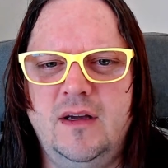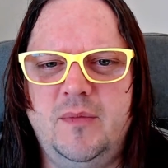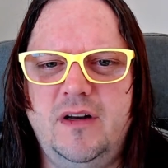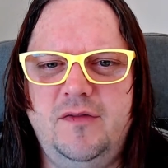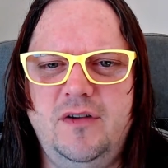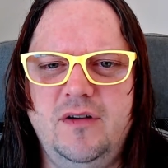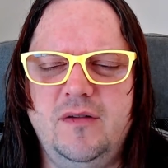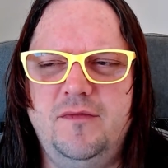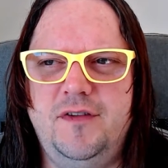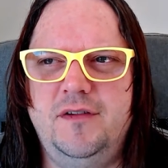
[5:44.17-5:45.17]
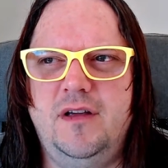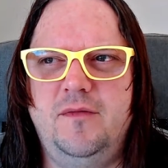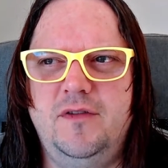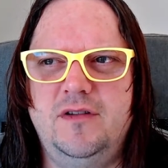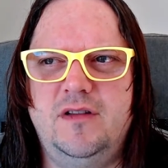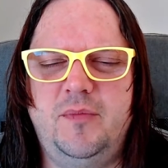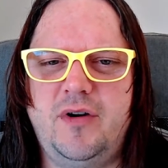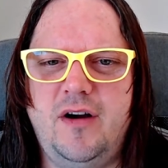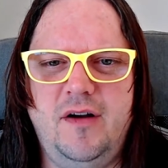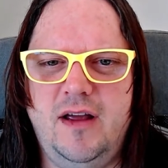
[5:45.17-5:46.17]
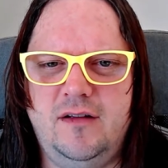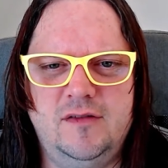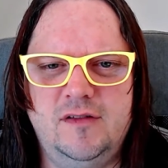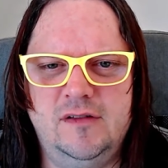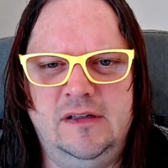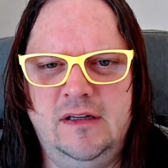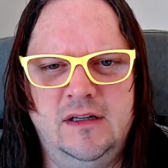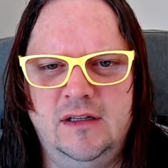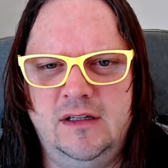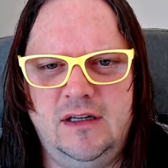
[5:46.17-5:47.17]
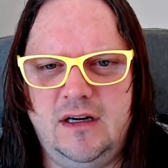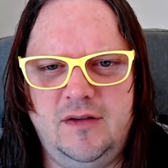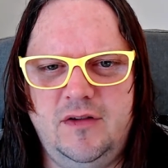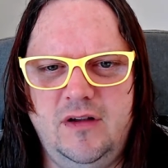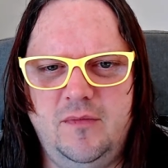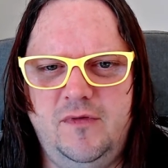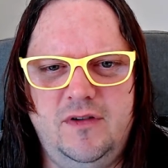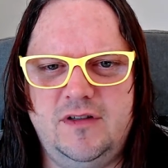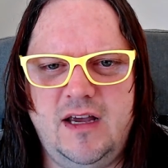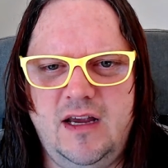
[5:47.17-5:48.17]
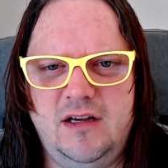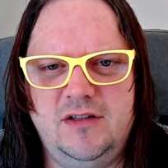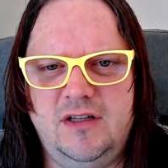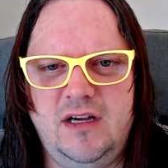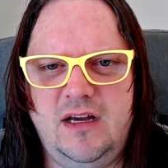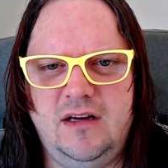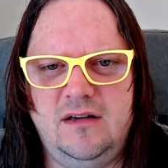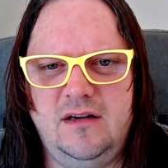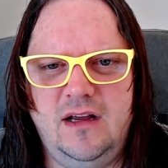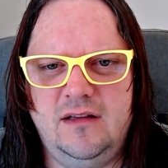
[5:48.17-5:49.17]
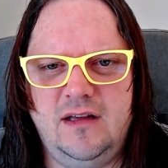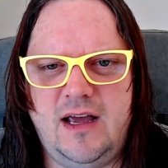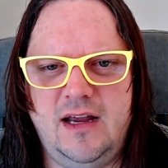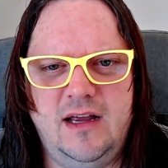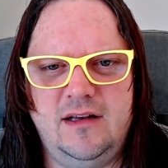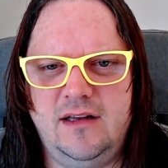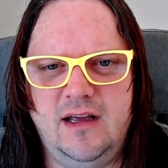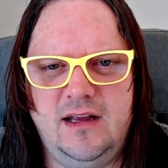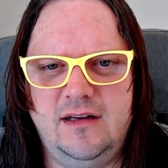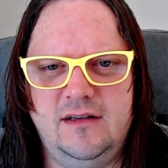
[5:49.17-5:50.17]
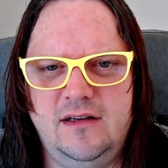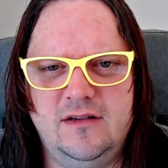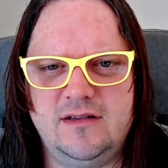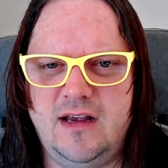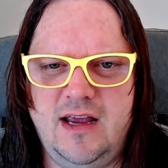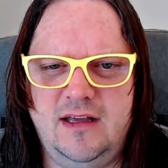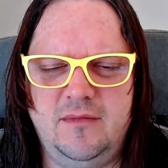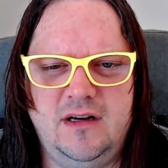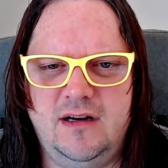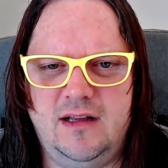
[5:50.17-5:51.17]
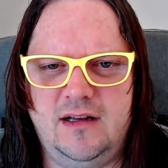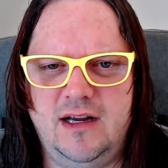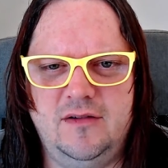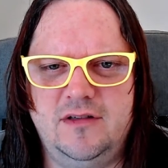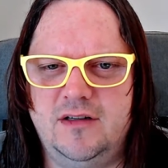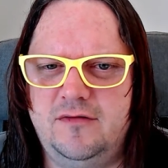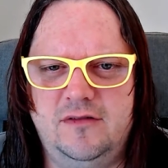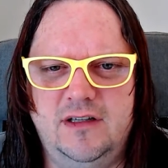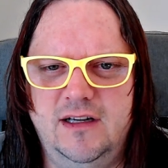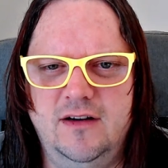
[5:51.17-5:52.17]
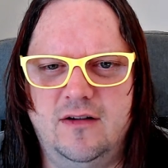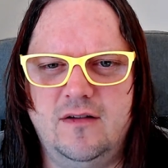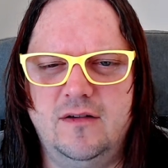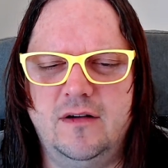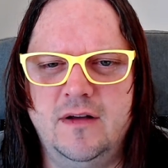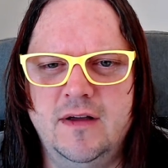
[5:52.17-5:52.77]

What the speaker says: But if you confuse the pronouns, if you confuse he and she and they and you're saying them in another language, it's really not good.